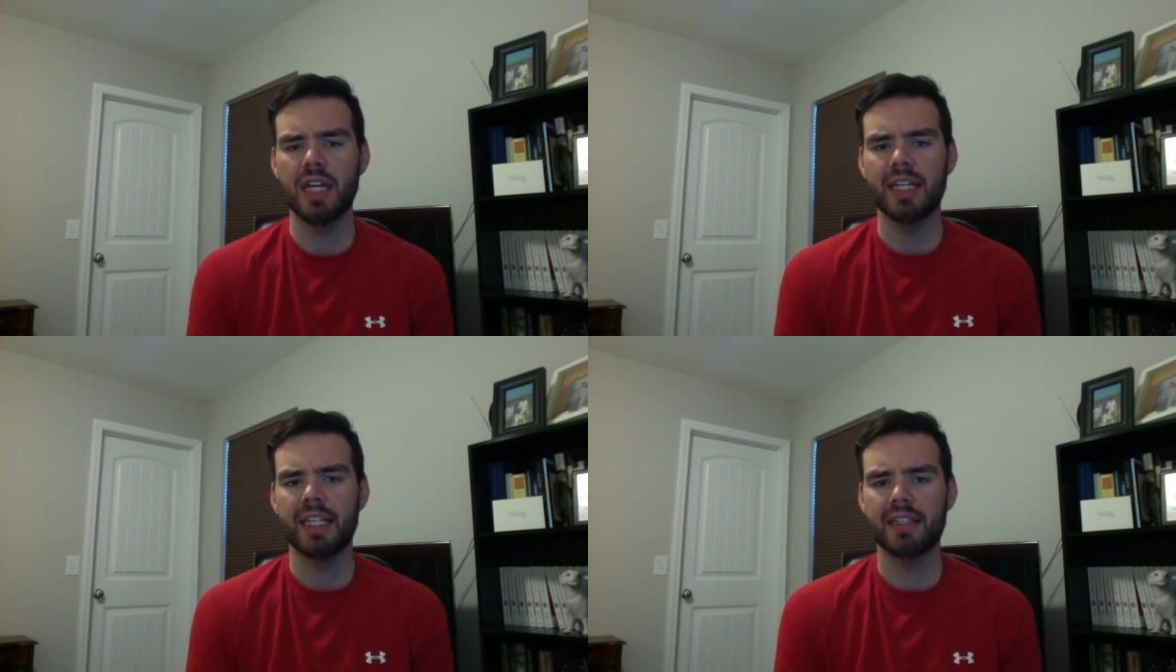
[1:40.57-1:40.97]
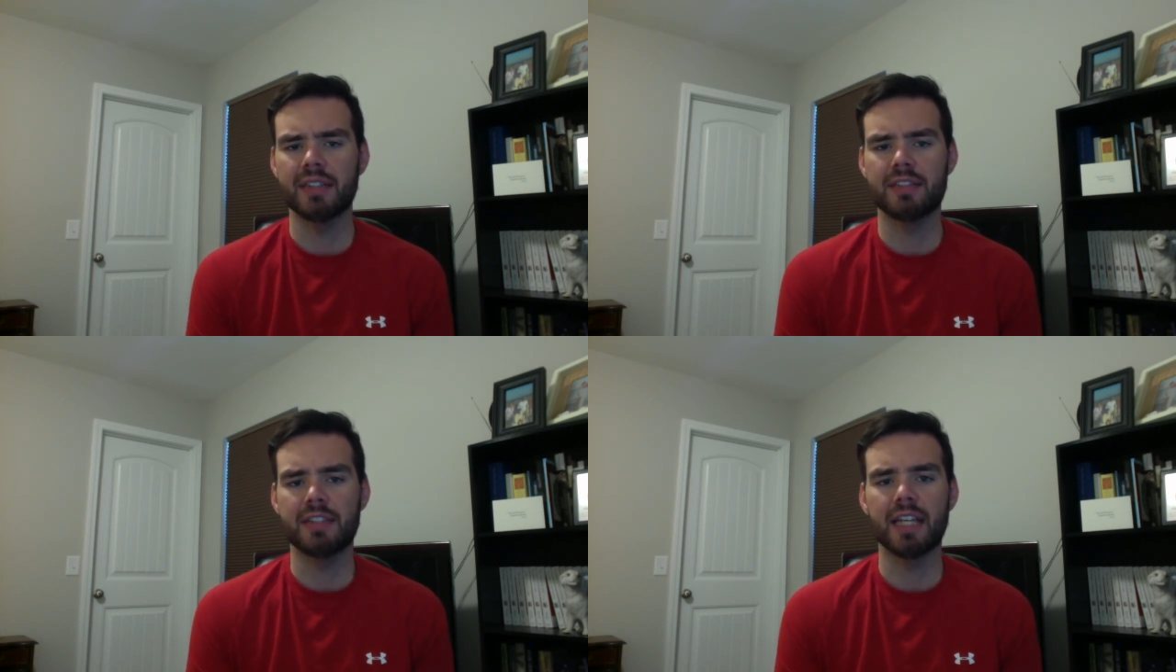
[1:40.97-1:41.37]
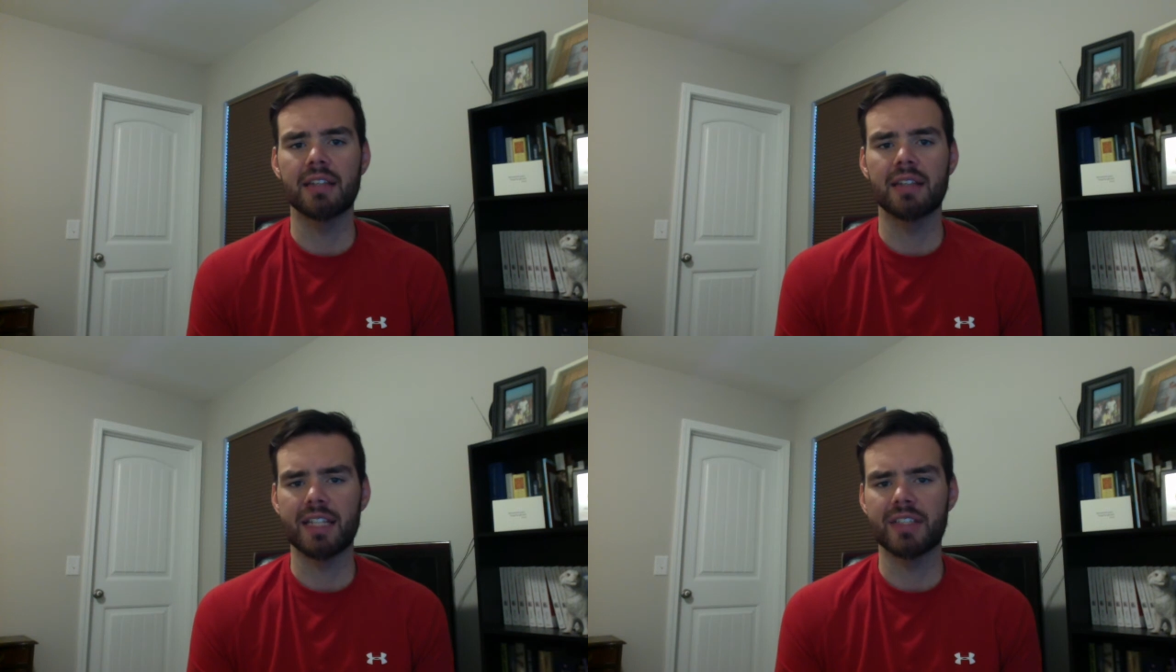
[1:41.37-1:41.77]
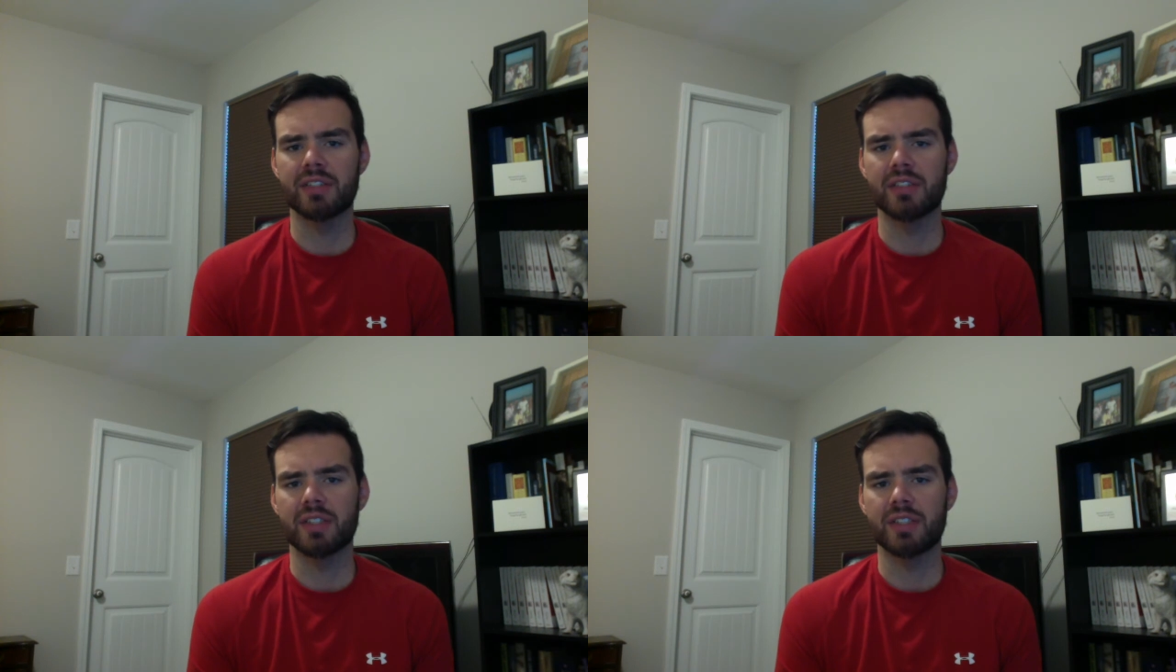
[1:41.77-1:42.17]
in state
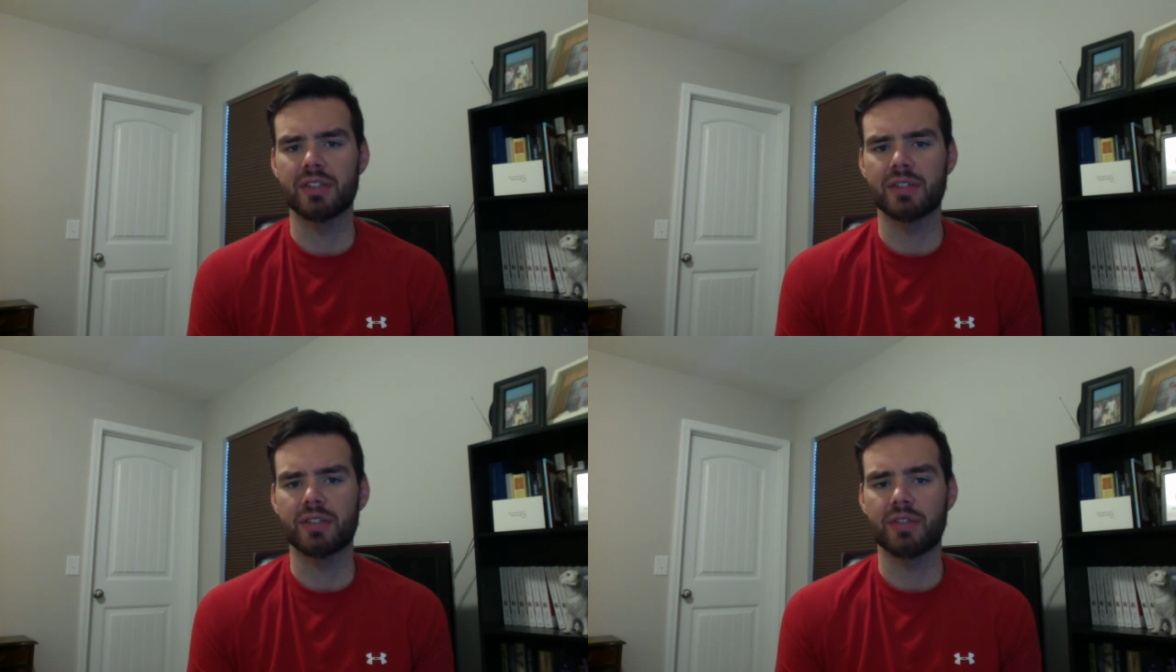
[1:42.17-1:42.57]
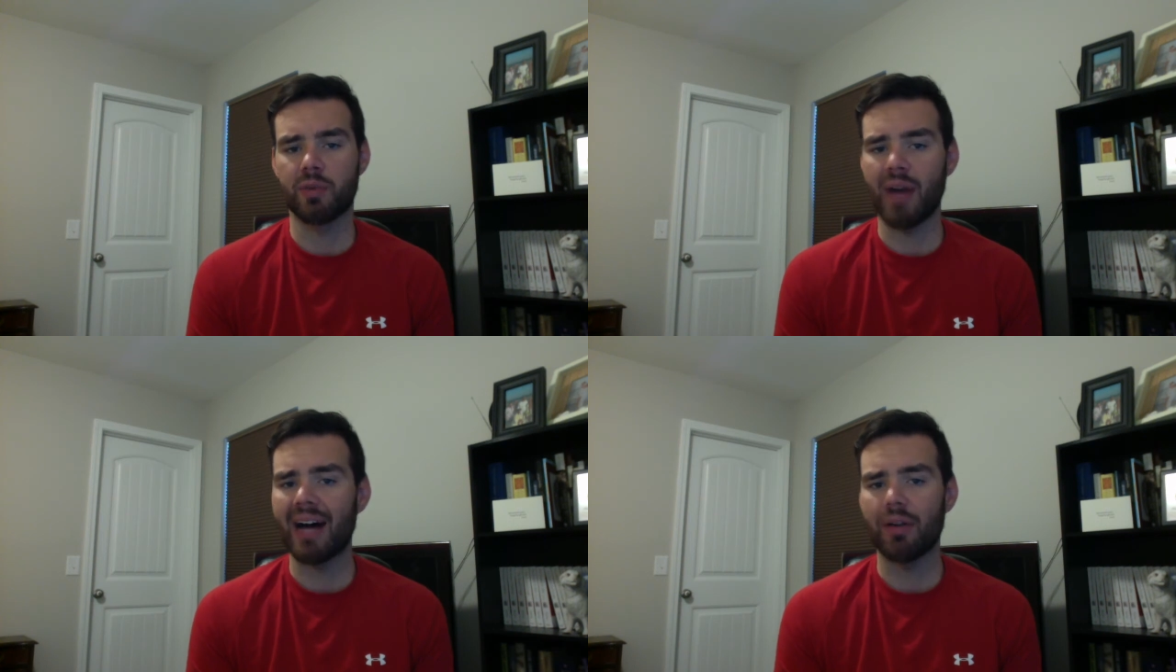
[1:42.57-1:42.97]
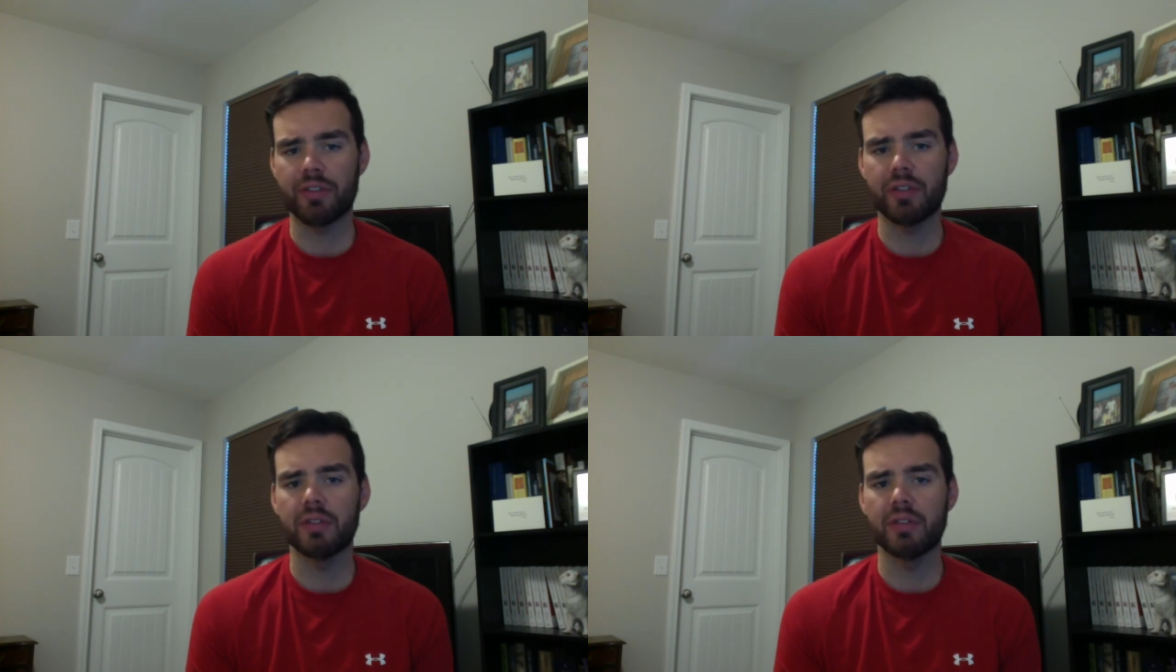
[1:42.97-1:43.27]
legislatures throughout